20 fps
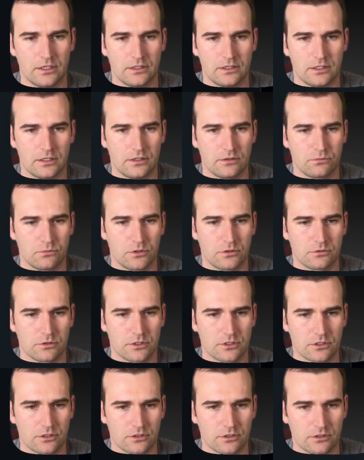And then we'll
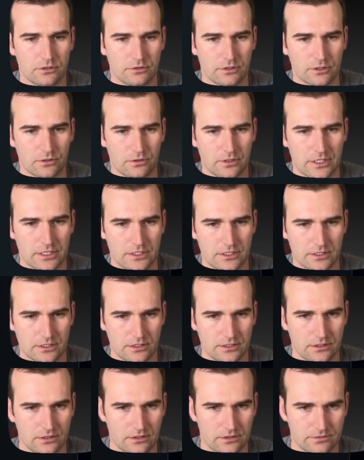return the
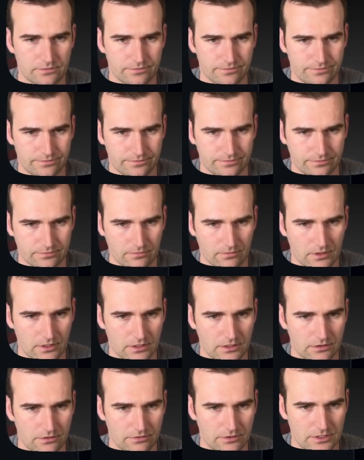request
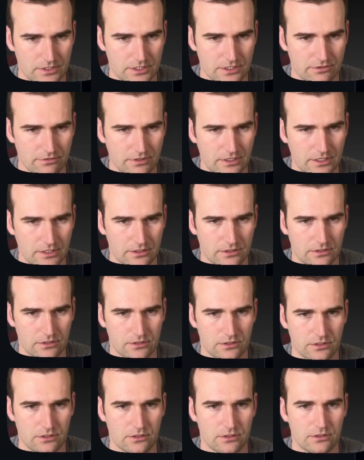if it's defined.
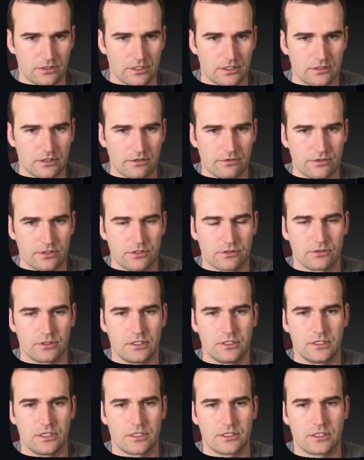So that'll give us a
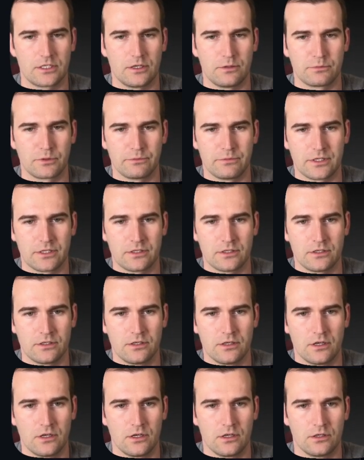really nice helper method
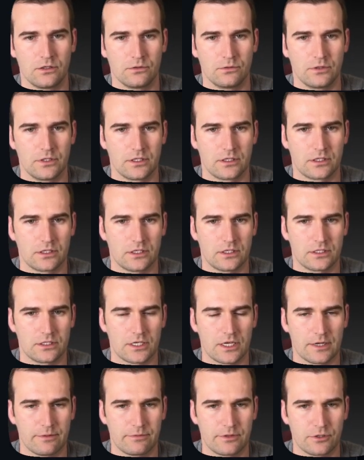with a
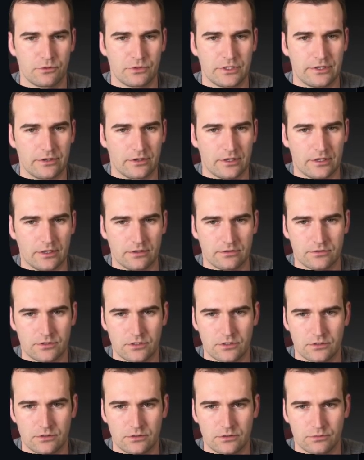type that we don't have
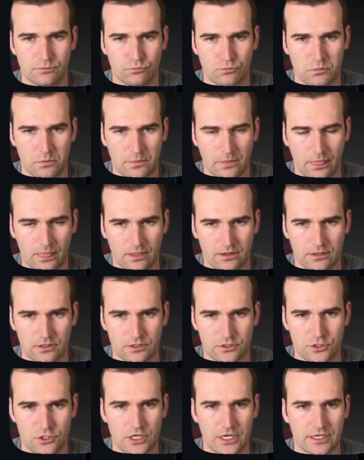to
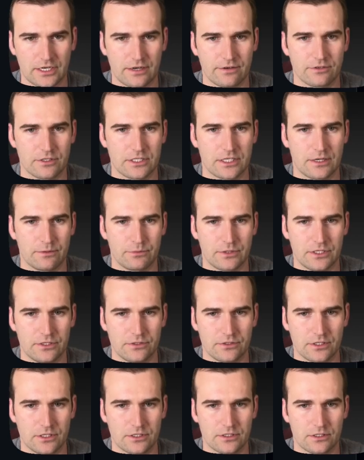check every time we
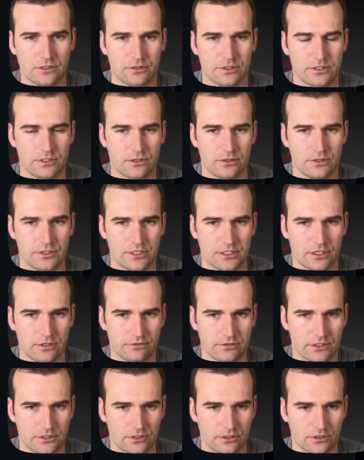use it. So it's always going
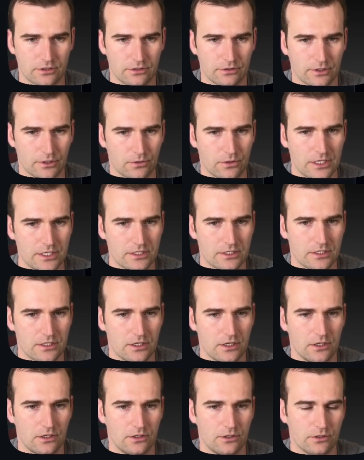to return the request,
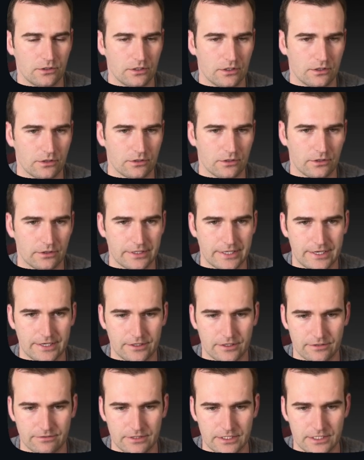or it'll throw an
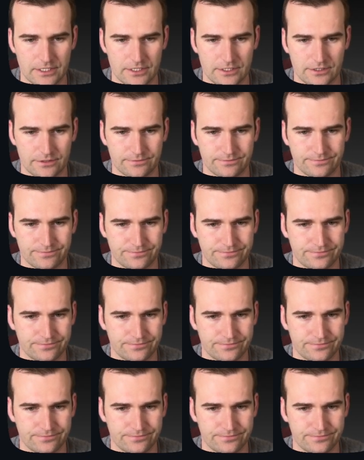error if it doesn't.